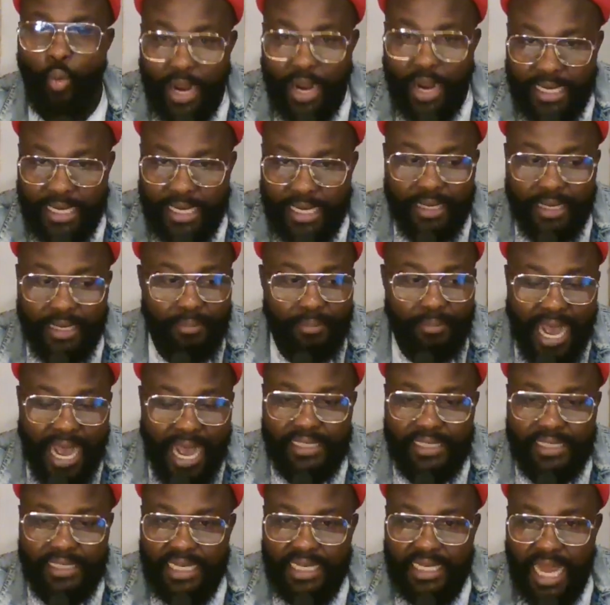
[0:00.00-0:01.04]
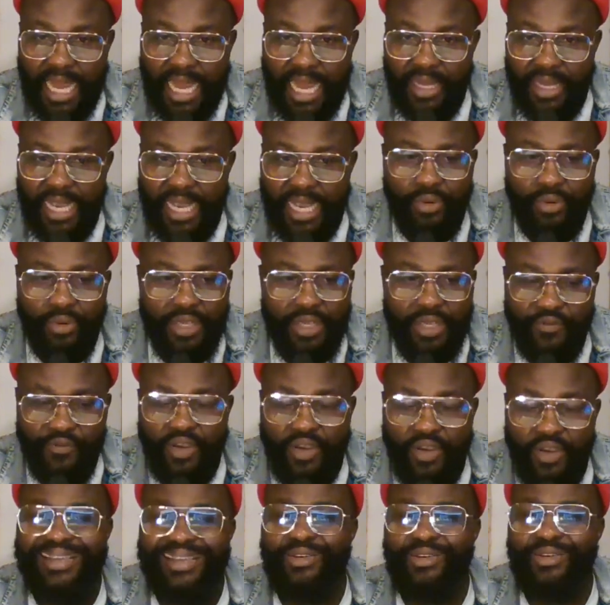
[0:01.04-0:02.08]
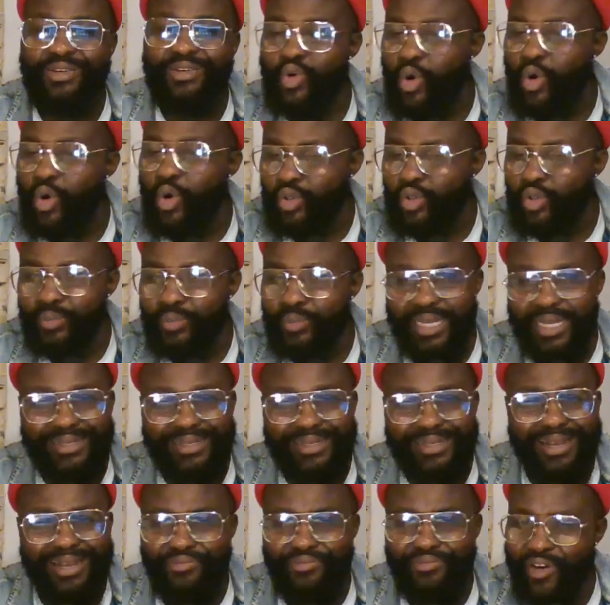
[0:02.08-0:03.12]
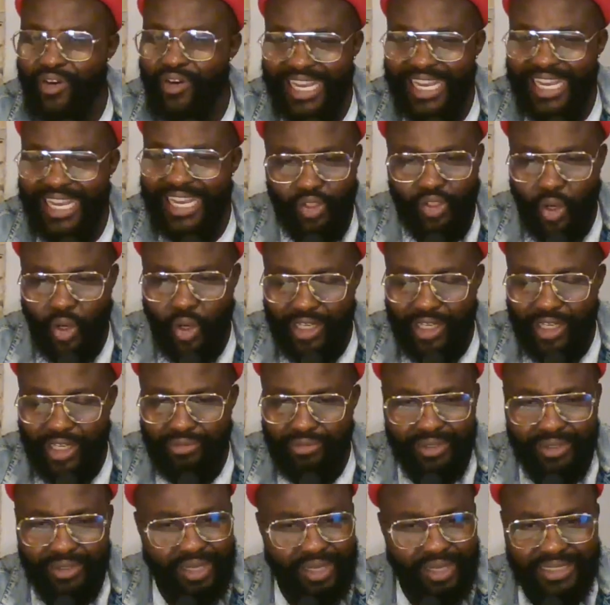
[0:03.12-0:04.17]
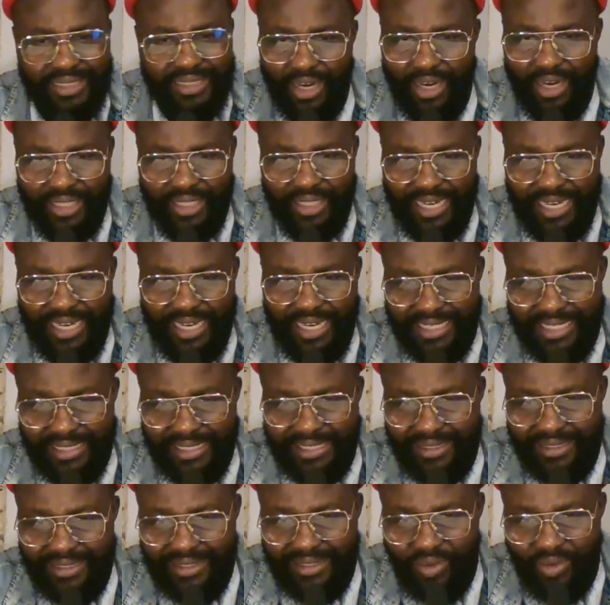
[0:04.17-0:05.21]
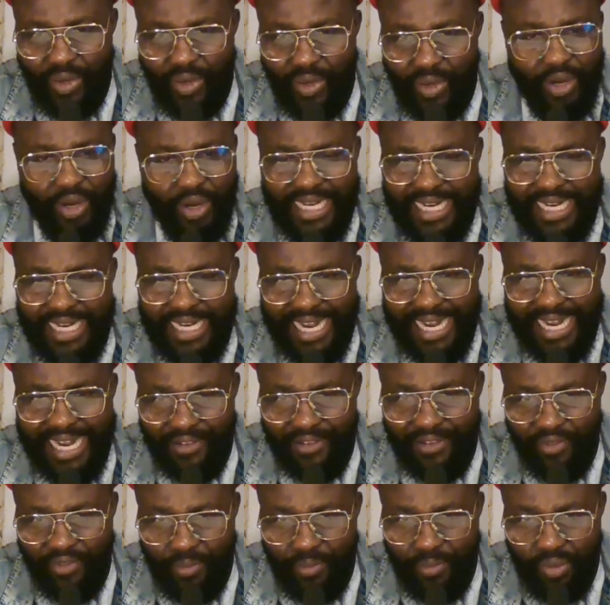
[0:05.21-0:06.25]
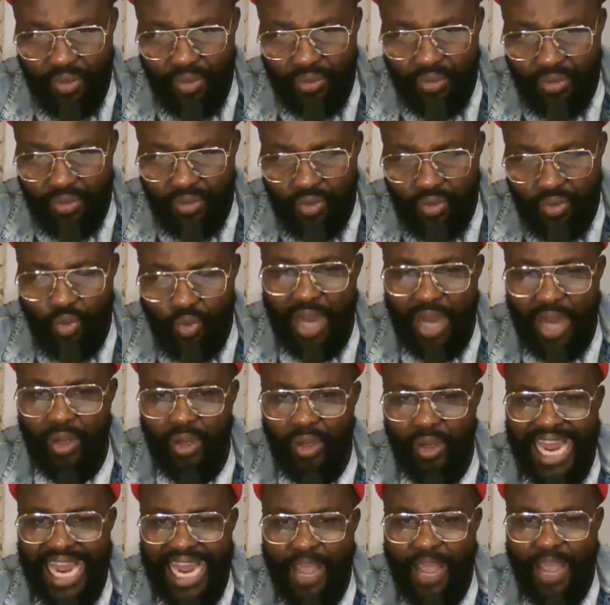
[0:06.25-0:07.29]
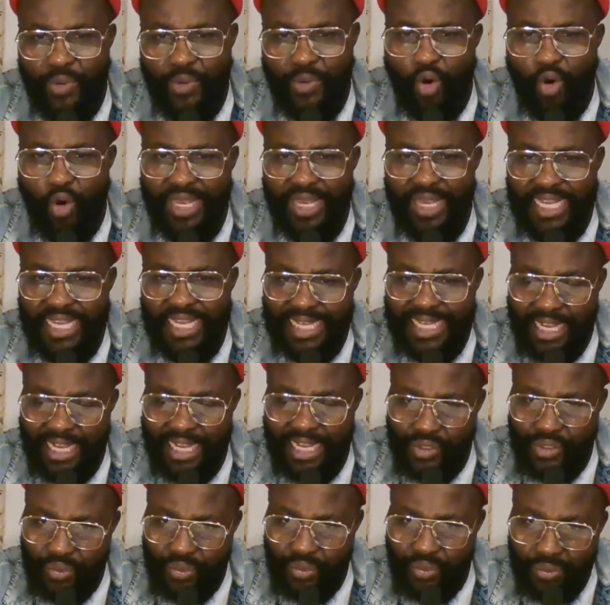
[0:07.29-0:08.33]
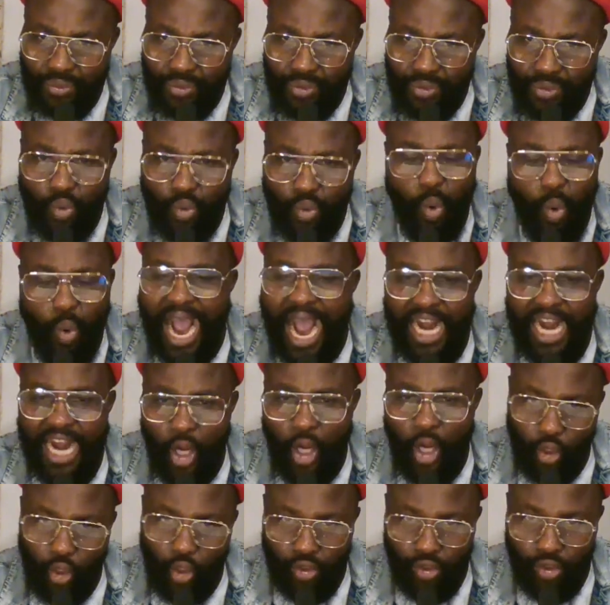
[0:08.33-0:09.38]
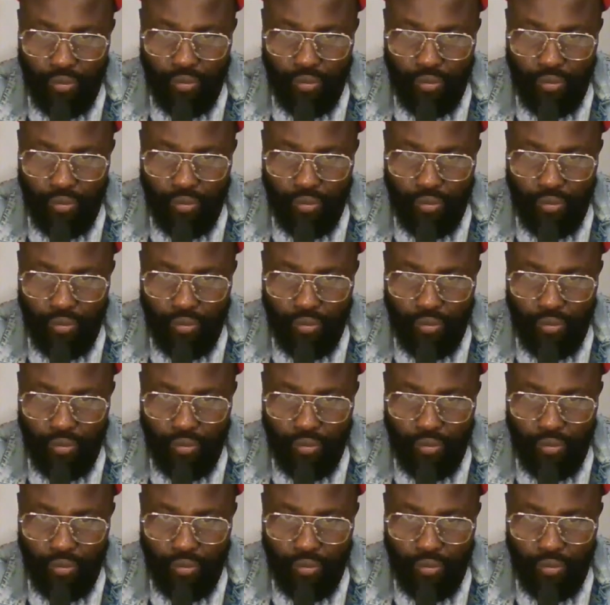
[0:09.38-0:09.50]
the Mazi Nnamdi Kanu give it, you go to forget talking, don't tell us anything. We don't need anything from you. You are not IPOB lead council. You are not.